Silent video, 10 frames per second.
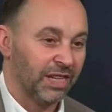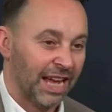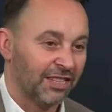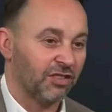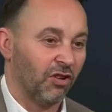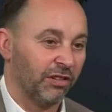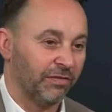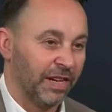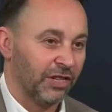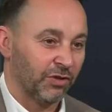landslide
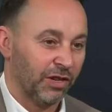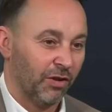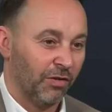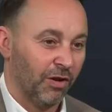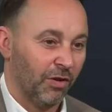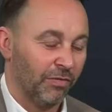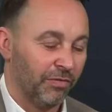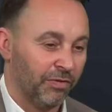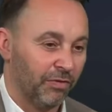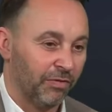victory
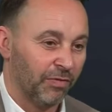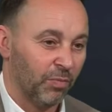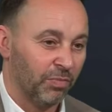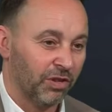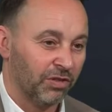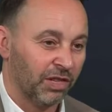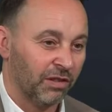of the Reform Party.